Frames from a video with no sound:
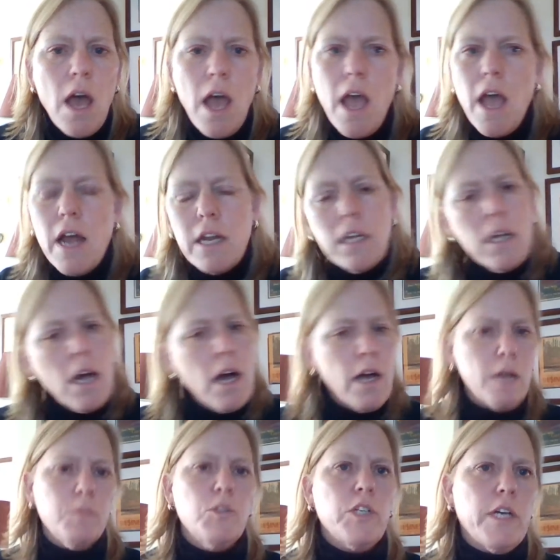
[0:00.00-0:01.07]
any
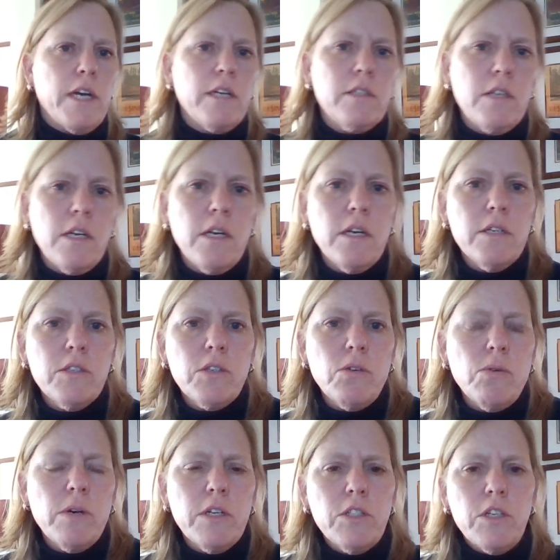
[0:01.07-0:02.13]
object is
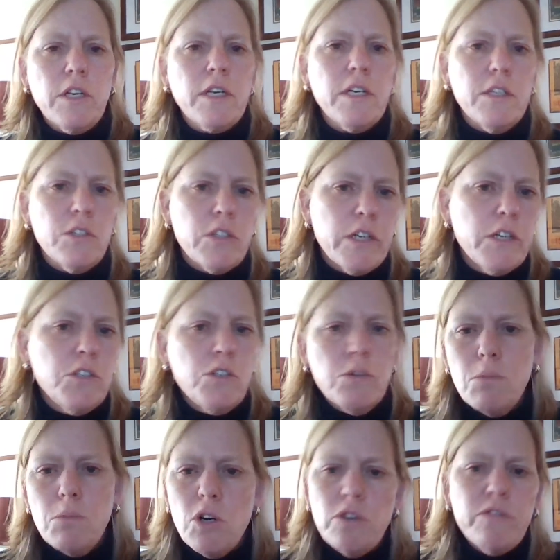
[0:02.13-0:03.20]
going to continue
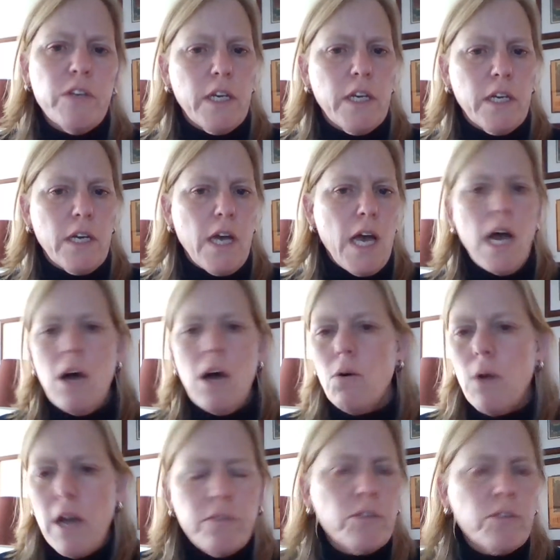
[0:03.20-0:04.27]
moving
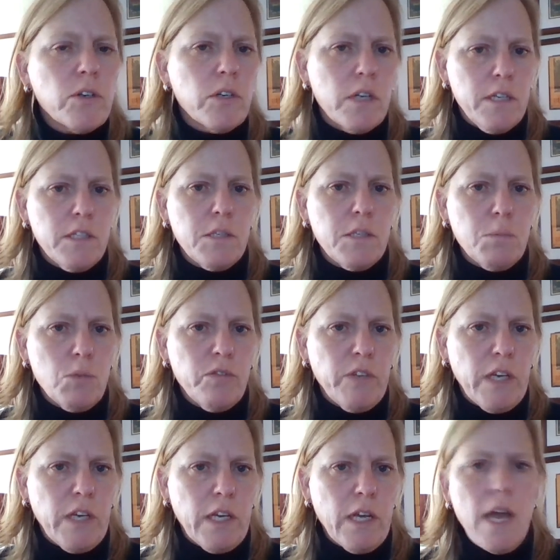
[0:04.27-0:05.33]
however it's
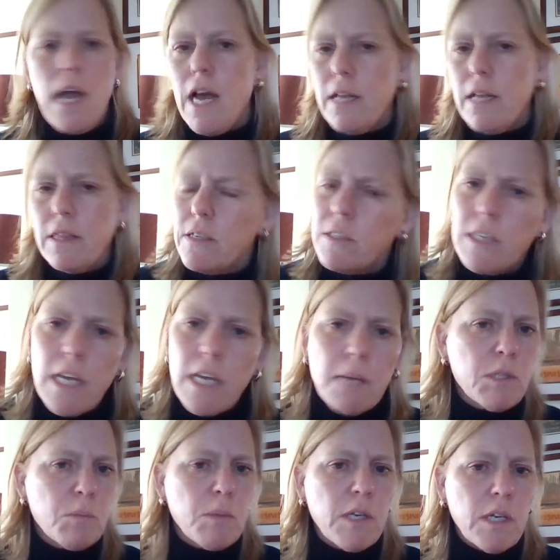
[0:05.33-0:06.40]
moving at the same
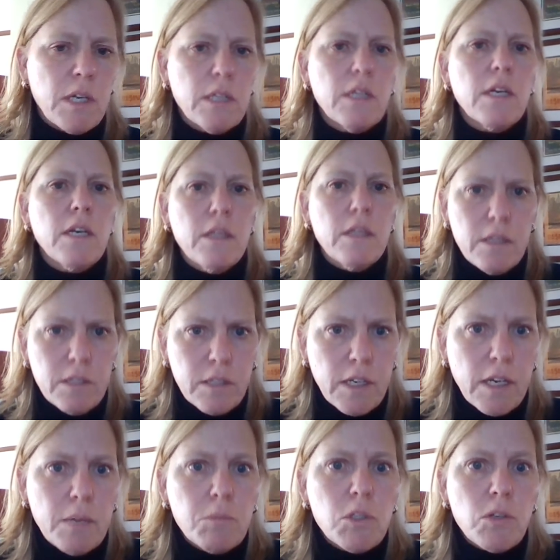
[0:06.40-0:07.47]
speed in the
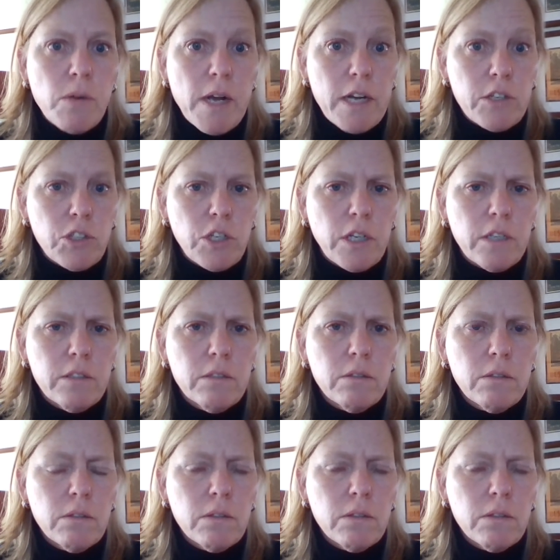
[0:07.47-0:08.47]
same direction